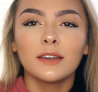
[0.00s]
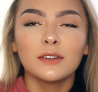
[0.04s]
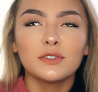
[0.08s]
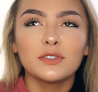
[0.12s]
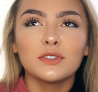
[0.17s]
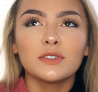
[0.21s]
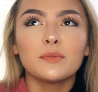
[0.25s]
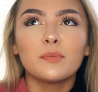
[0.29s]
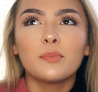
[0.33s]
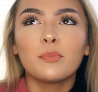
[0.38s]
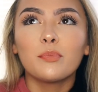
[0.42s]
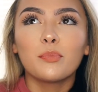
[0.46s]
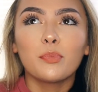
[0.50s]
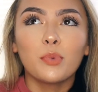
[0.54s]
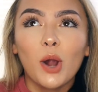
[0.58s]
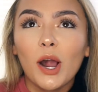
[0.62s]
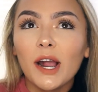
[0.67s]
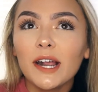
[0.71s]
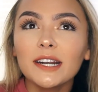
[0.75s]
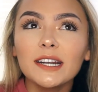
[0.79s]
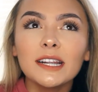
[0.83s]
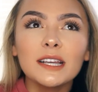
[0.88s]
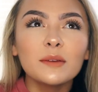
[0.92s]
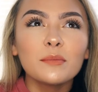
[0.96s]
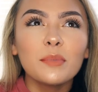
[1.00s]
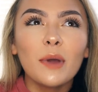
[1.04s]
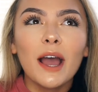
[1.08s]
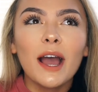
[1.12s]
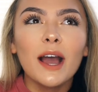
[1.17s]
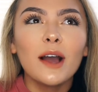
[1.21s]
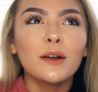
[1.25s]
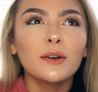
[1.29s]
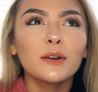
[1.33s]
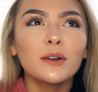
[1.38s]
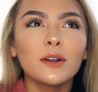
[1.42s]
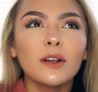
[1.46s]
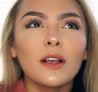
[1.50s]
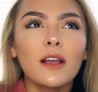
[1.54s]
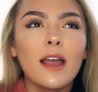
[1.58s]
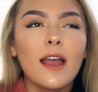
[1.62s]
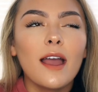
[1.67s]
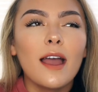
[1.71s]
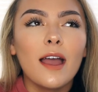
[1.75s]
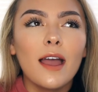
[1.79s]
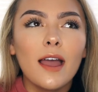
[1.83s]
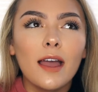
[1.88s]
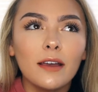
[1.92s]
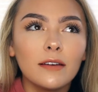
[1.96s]
just brightening powder
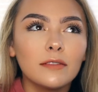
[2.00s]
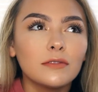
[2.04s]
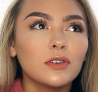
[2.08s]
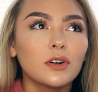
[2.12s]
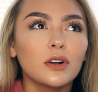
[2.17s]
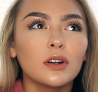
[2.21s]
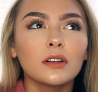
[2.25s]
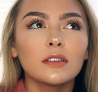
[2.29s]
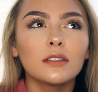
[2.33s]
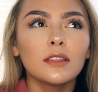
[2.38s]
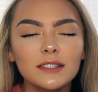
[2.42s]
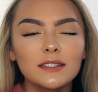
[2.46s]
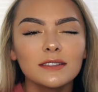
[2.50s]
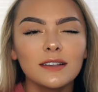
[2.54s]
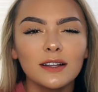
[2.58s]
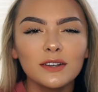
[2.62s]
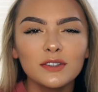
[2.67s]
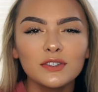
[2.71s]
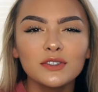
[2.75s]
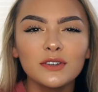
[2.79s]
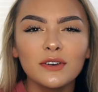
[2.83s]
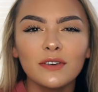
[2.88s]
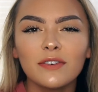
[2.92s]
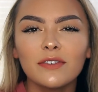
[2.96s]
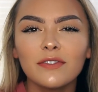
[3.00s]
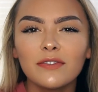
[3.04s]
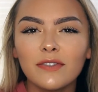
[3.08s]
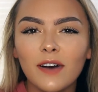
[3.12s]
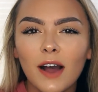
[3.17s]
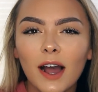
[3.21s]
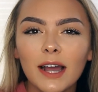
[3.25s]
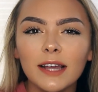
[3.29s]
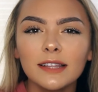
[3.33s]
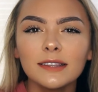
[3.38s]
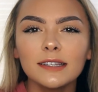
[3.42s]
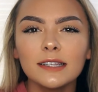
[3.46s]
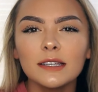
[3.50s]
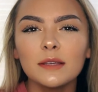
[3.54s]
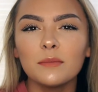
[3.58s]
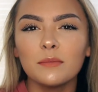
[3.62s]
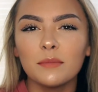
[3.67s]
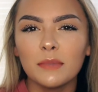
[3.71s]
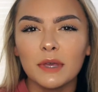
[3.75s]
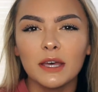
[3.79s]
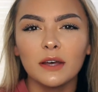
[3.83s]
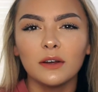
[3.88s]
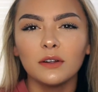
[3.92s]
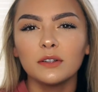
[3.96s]
ever. Such a finely
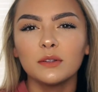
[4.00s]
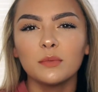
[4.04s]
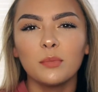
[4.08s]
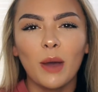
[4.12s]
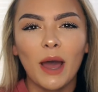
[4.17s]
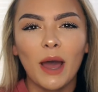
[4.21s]
milled